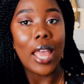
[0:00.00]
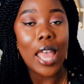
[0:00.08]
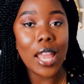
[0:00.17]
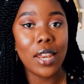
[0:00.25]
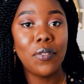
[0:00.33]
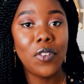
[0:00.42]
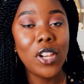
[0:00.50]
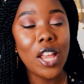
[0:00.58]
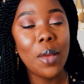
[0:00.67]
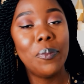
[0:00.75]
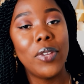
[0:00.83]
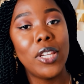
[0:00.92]
And a
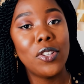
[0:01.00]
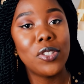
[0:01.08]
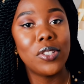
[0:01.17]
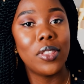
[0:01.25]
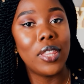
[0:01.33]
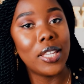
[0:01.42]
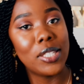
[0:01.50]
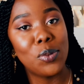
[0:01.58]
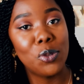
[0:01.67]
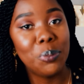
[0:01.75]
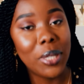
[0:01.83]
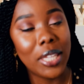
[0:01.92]
follow-up video to this
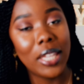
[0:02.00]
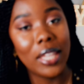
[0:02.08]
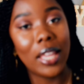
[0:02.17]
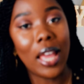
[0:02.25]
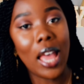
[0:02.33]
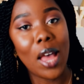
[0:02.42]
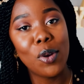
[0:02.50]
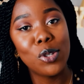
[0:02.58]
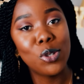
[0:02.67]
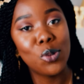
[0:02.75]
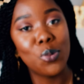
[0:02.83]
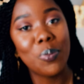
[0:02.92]
will be how
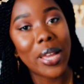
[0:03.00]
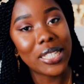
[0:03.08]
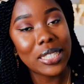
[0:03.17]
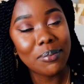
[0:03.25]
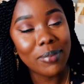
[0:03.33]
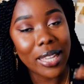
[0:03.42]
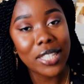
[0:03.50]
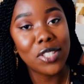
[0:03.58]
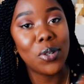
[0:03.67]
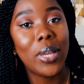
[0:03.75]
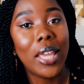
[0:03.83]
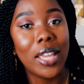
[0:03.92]
to maximize
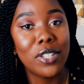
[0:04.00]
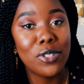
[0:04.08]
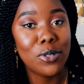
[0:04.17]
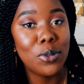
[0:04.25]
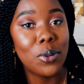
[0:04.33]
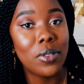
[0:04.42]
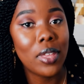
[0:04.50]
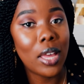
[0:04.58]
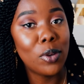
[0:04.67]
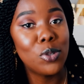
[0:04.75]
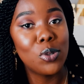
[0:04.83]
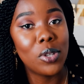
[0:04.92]
your hair's growth,
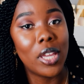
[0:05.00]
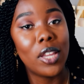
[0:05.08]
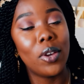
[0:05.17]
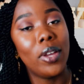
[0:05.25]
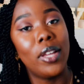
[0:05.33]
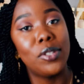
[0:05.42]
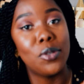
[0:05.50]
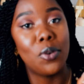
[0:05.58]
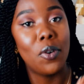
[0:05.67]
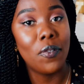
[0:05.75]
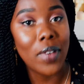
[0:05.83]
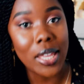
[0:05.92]
how to get your hair to
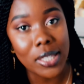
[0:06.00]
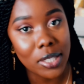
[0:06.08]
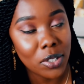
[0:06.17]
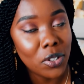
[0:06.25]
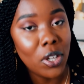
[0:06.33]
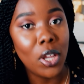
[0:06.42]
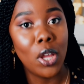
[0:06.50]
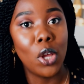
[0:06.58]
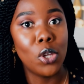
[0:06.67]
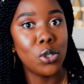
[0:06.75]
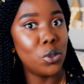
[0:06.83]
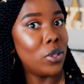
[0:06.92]
grow faster.
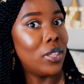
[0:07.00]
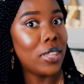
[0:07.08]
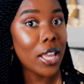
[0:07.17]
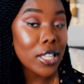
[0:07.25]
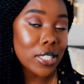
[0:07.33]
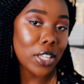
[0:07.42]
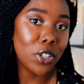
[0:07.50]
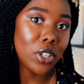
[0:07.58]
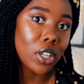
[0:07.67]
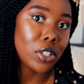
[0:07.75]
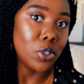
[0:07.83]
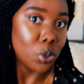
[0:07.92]
So the things that you
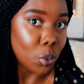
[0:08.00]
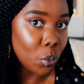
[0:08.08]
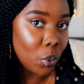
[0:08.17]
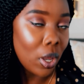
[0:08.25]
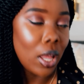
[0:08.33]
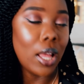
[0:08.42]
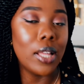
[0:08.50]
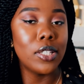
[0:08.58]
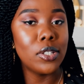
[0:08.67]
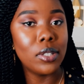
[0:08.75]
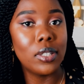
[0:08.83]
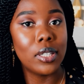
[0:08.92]
can do
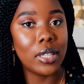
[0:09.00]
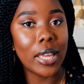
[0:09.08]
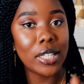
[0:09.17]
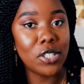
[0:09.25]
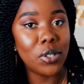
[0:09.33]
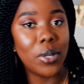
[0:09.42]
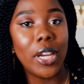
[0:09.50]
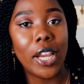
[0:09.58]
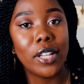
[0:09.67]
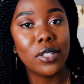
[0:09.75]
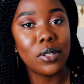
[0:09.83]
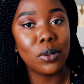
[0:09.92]
to get your
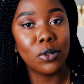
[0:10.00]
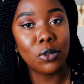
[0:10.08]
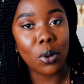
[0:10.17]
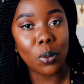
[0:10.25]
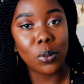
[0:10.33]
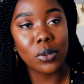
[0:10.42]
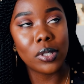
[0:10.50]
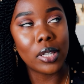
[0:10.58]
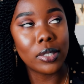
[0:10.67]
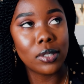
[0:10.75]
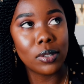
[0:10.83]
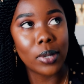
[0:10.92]
hair to grow
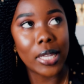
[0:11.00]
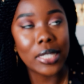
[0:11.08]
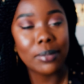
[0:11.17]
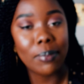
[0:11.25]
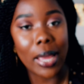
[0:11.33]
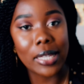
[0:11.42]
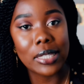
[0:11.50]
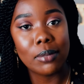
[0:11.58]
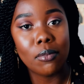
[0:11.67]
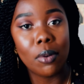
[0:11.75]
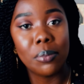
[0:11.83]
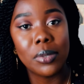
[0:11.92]
to its
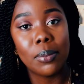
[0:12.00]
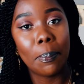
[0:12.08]
maximum